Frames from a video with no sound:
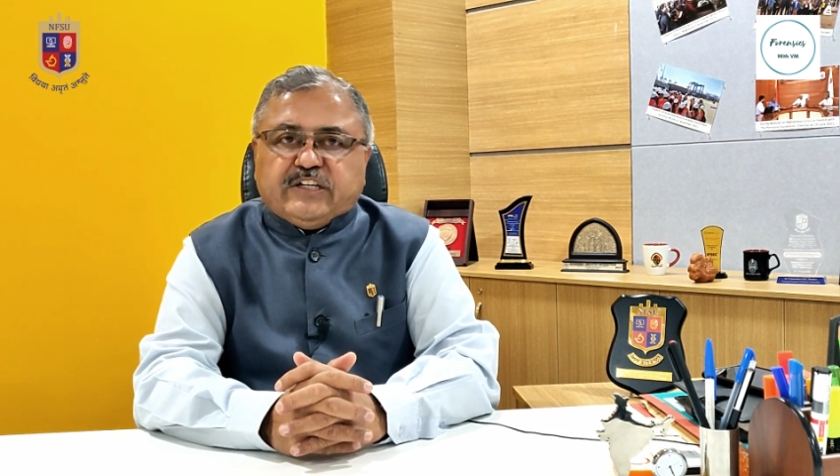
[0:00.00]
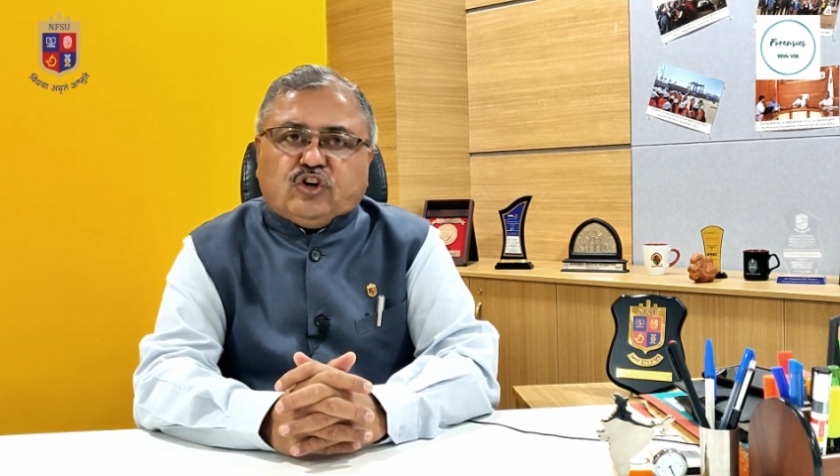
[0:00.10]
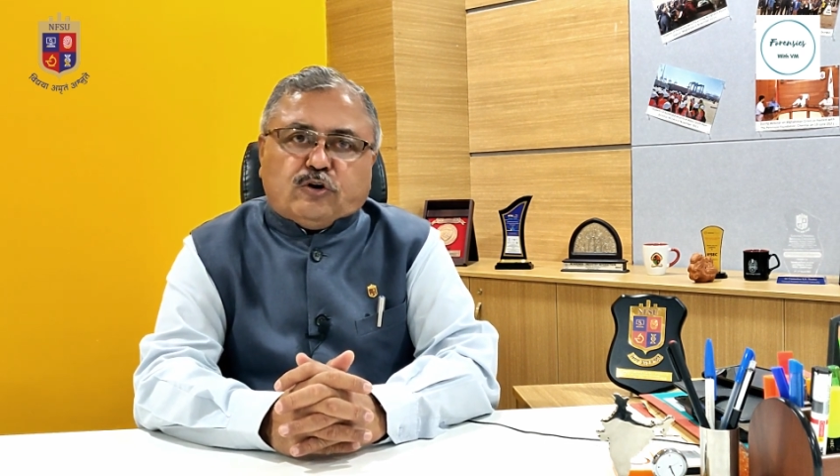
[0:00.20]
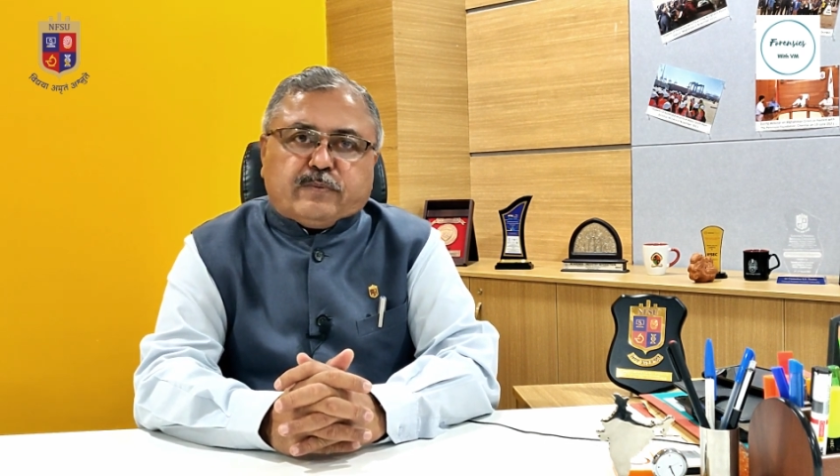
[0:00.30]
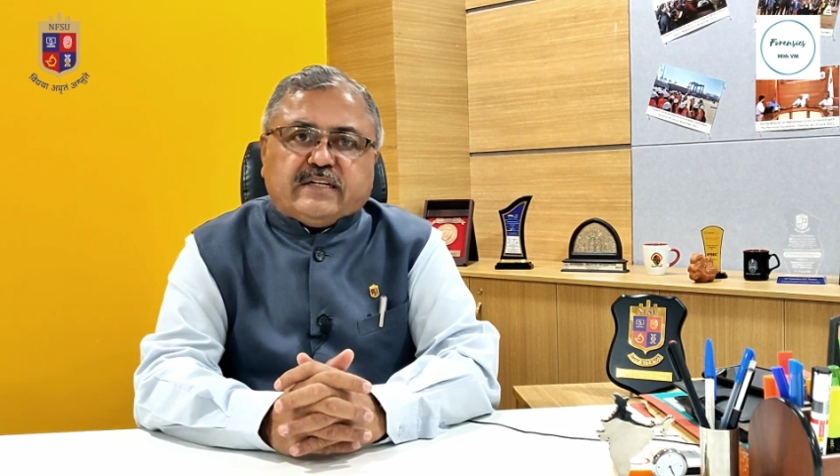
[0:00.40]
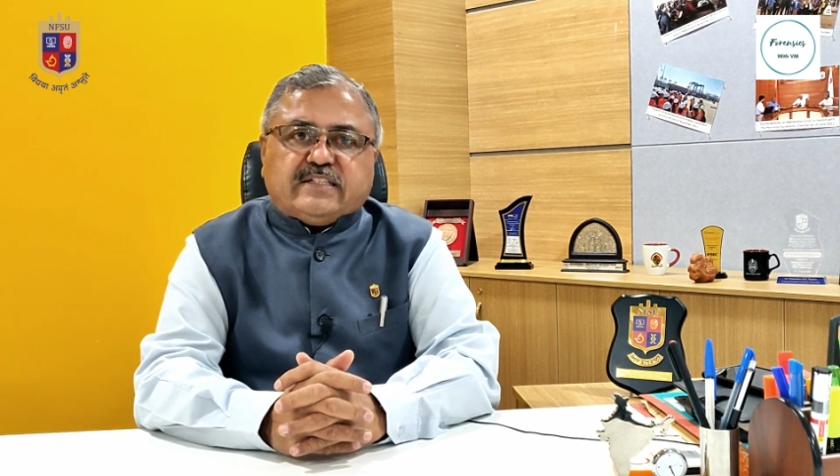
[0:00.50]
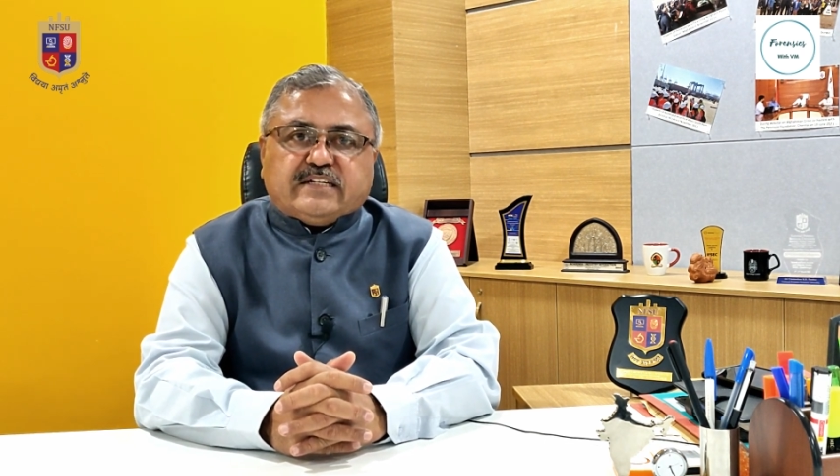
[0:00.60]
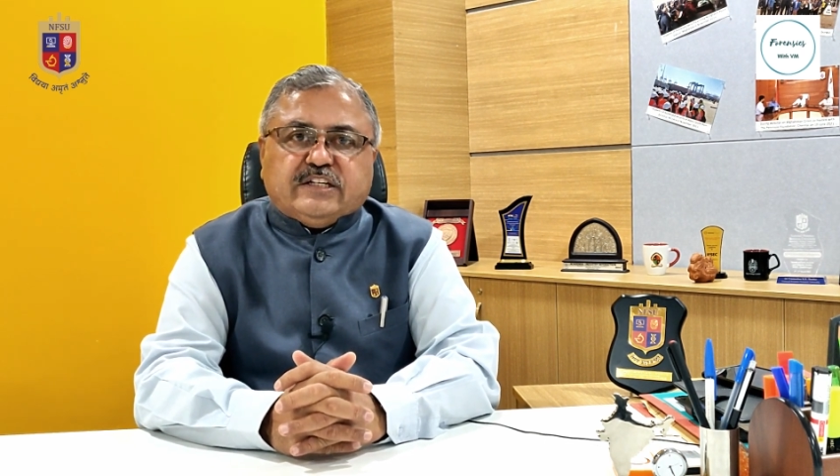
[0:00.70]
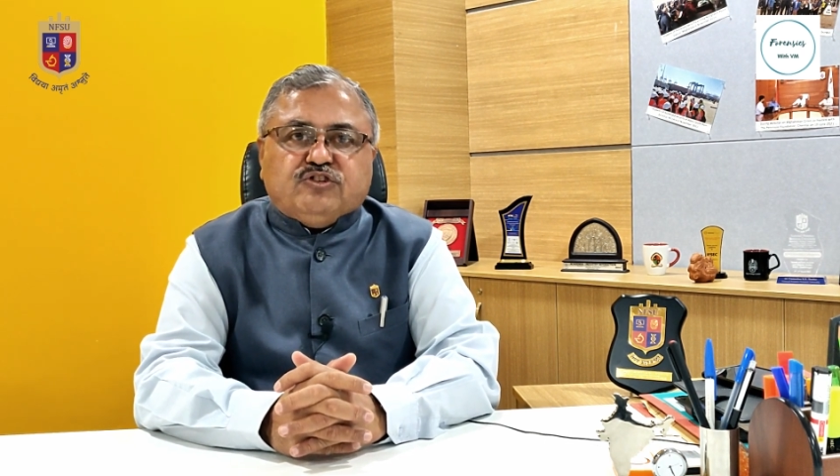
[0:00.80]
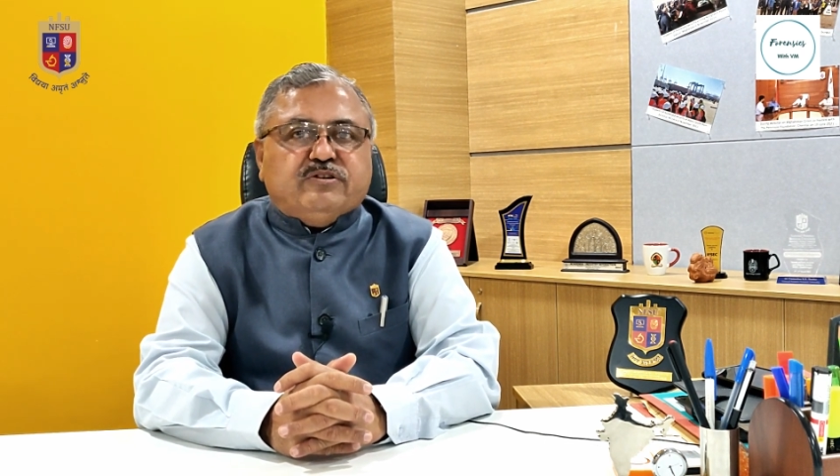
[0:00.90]
corporate
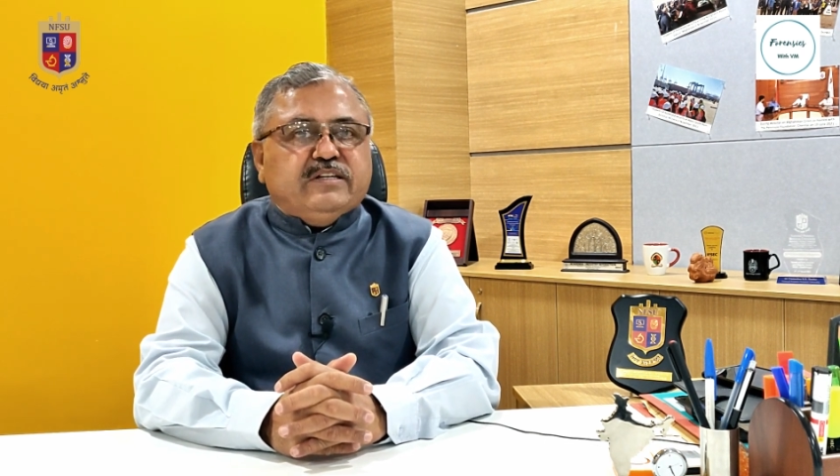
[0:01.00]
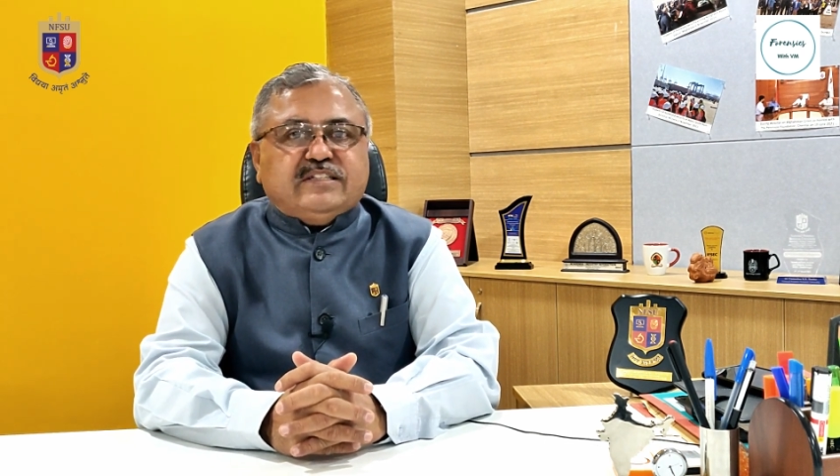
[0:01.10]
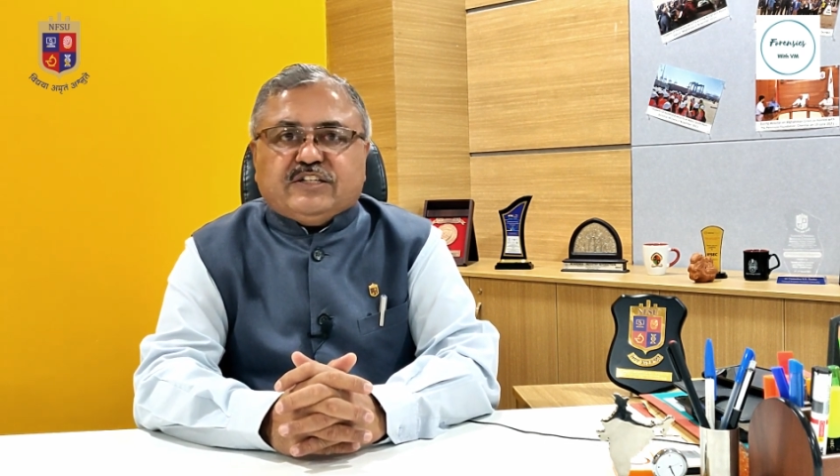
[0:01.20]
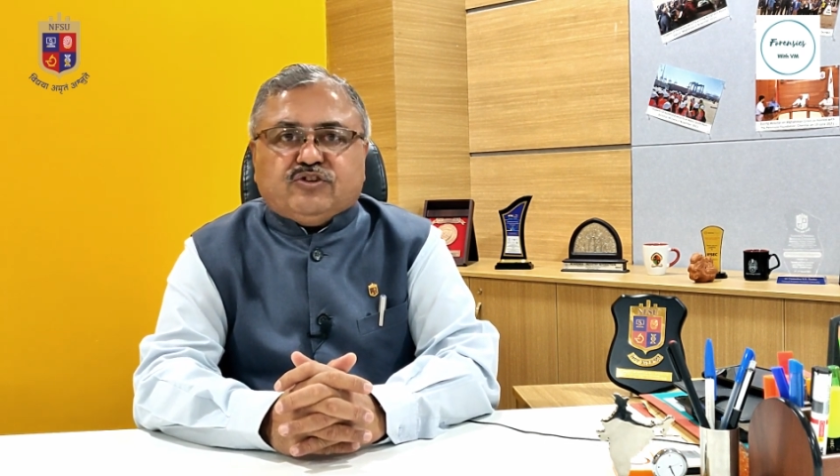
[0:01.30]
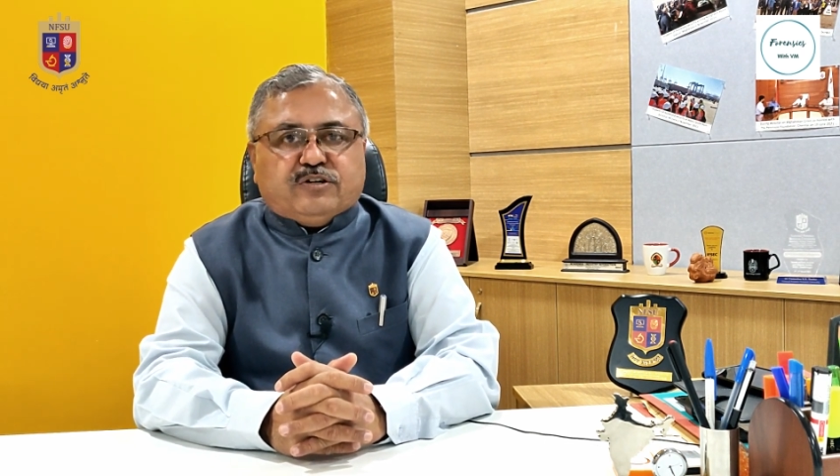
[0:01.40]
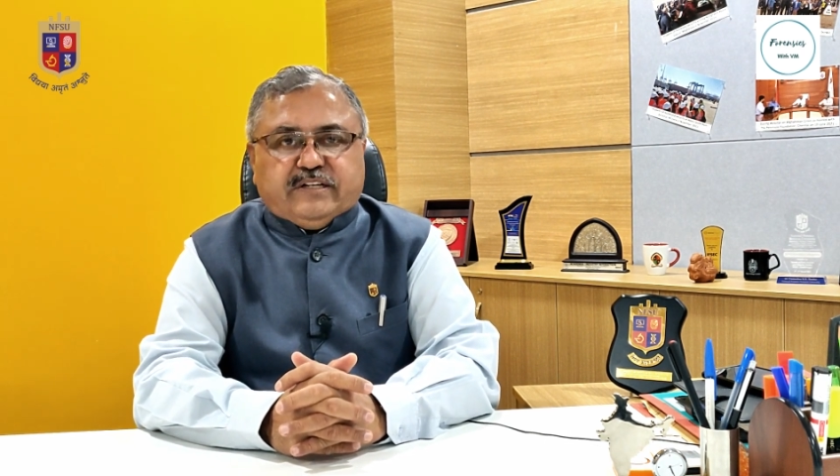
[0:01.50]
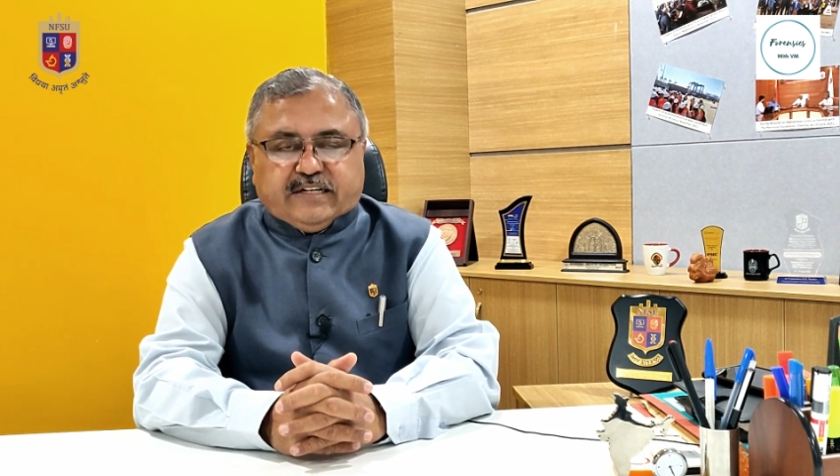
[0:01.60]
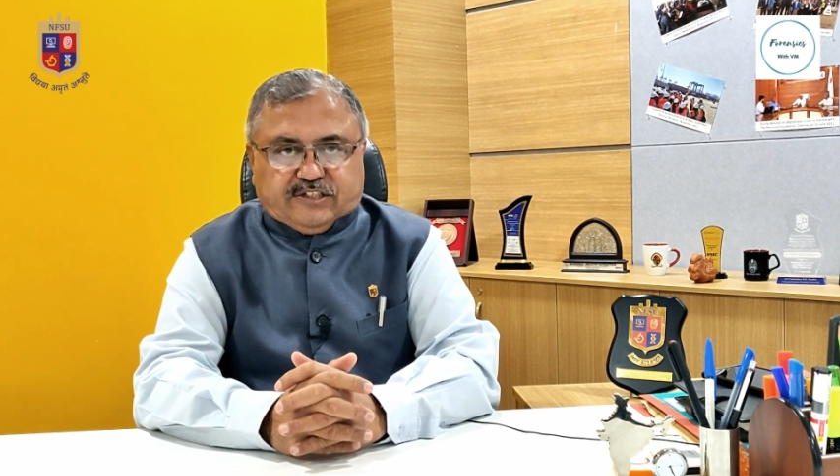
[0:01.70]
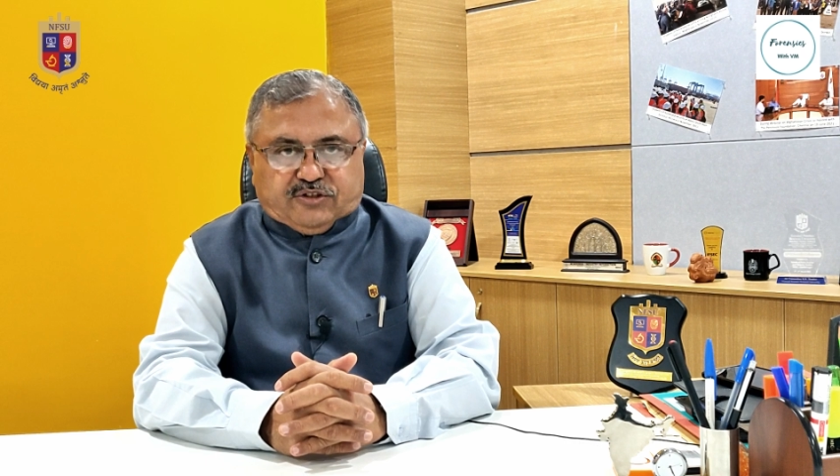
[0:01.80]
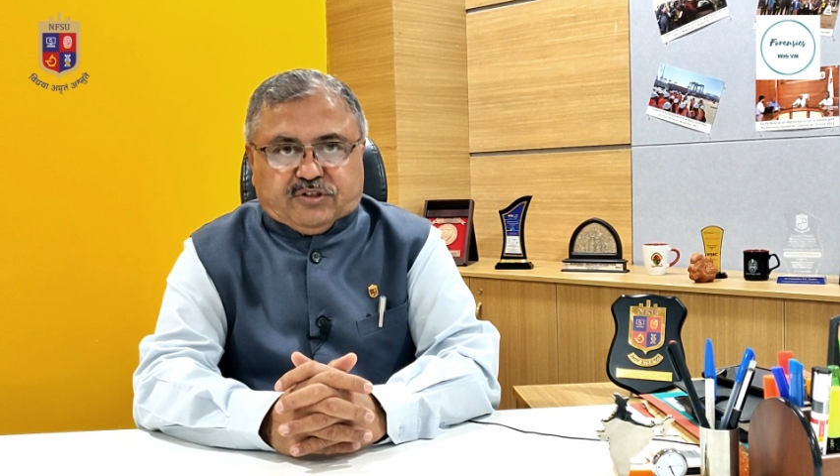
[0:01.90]
sector, you need security
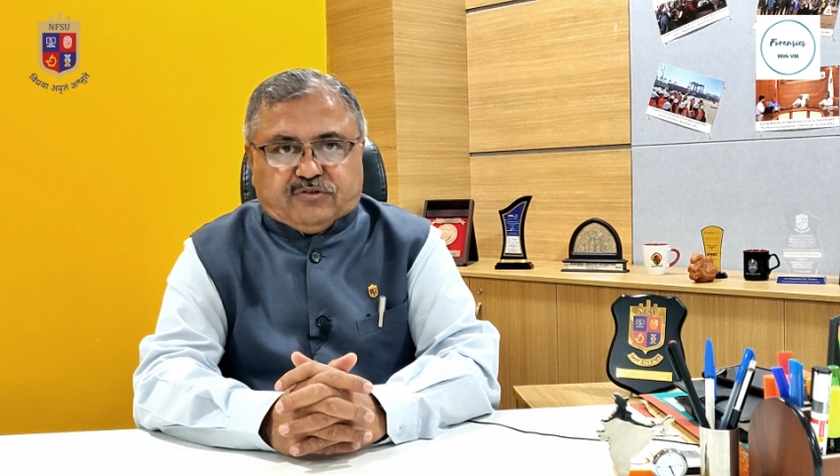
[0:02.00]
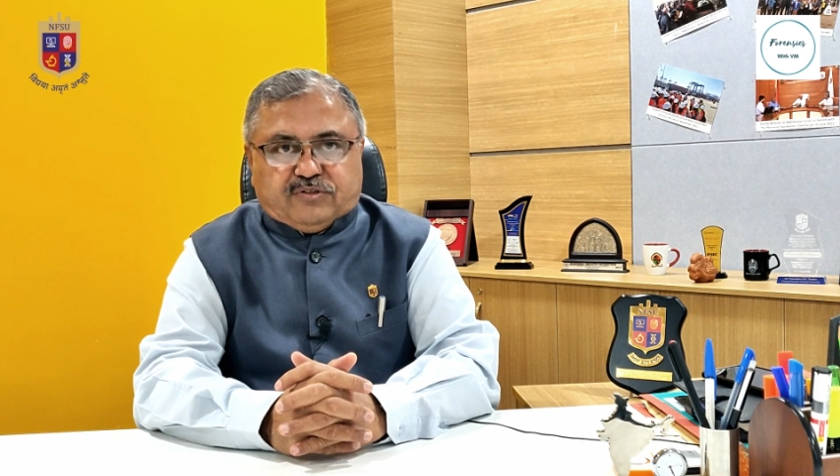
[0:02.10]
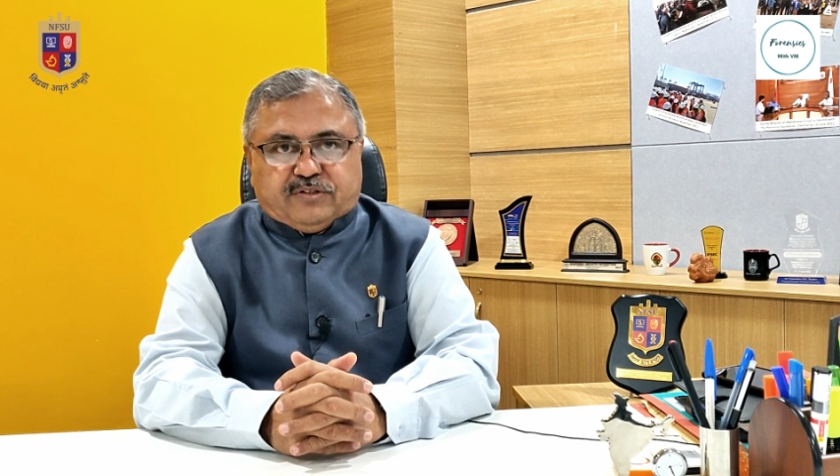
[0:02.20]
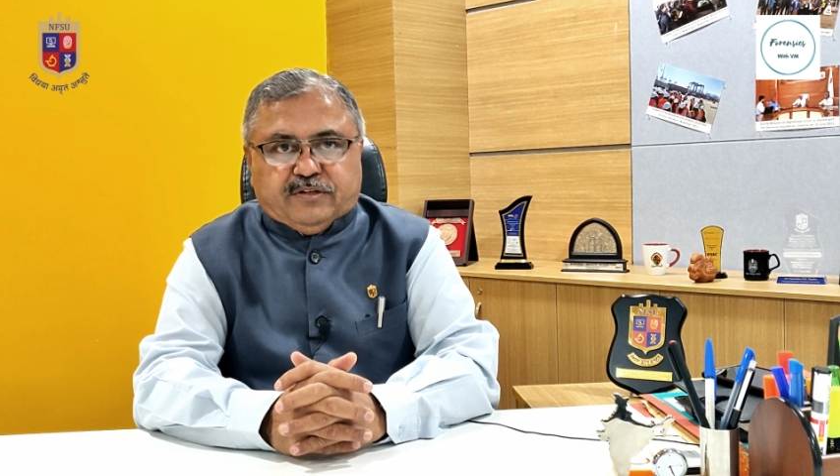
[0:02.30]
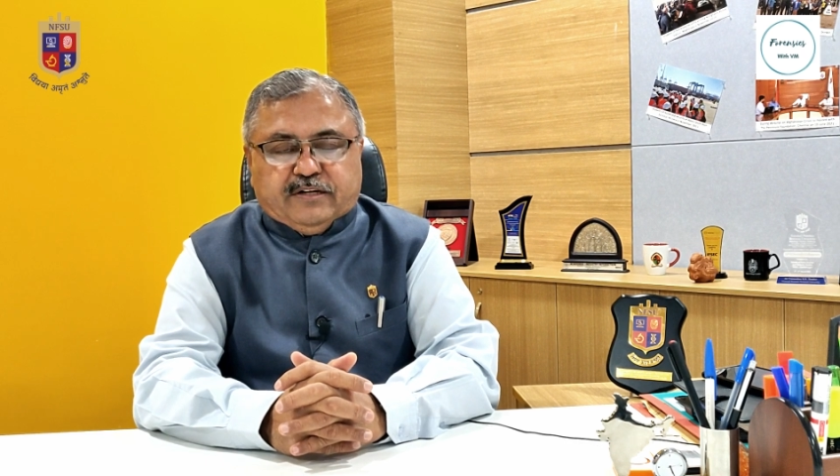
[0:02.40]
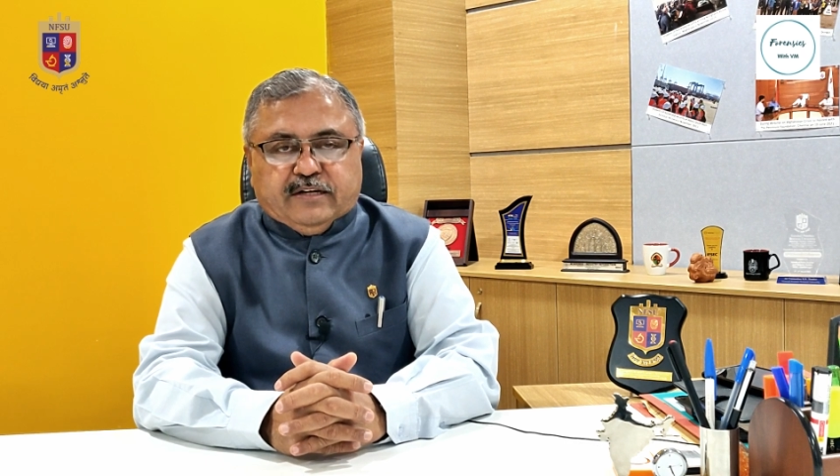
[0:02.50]
executives.